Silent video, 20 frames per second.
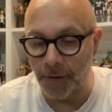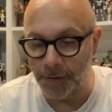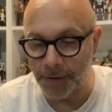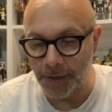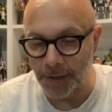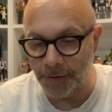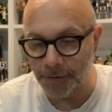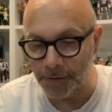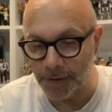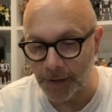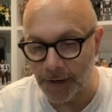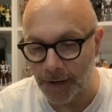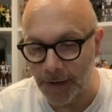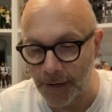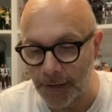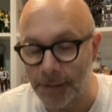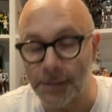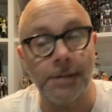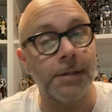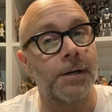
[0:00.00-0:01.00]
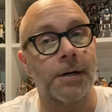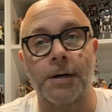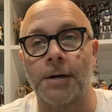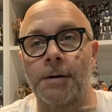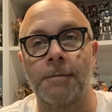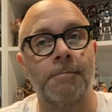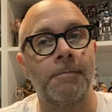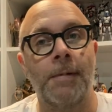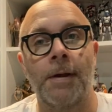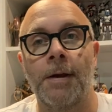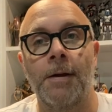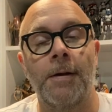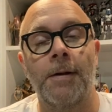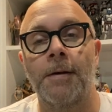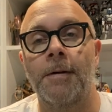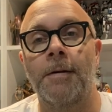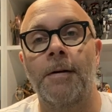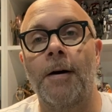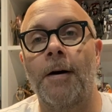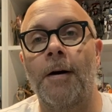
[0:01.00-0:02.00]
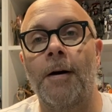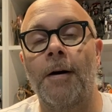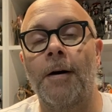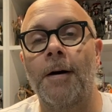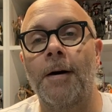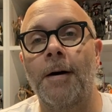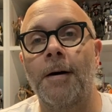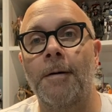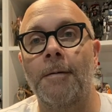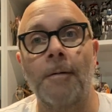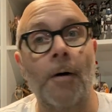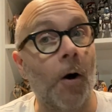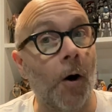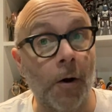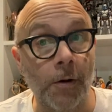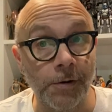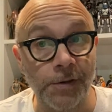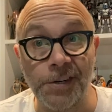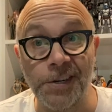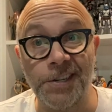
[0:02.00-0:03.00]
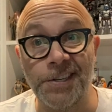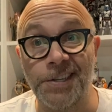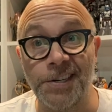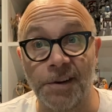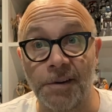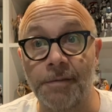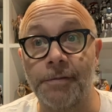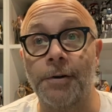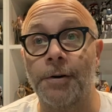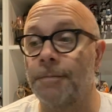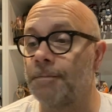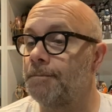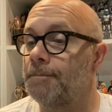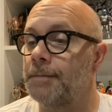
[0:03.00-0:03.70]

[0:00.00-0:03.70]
the other guys, they're uh, all just silver.